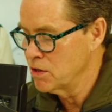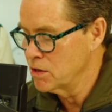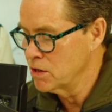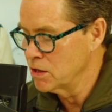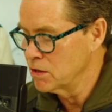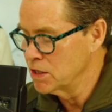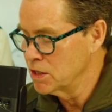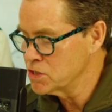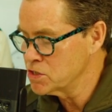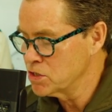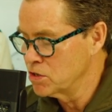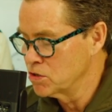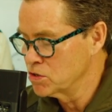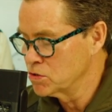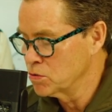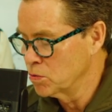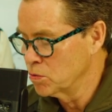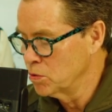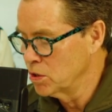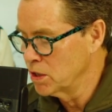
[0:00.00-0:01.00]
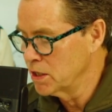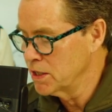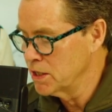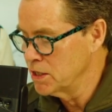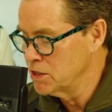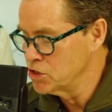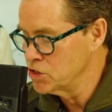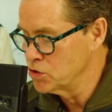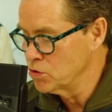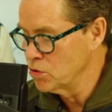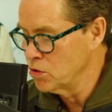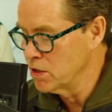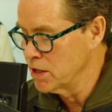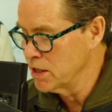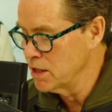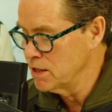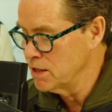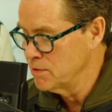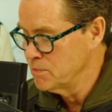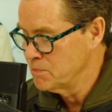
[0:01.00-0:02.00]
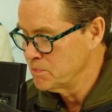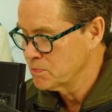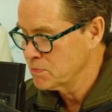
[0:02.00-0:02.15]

the listeners will really enjoy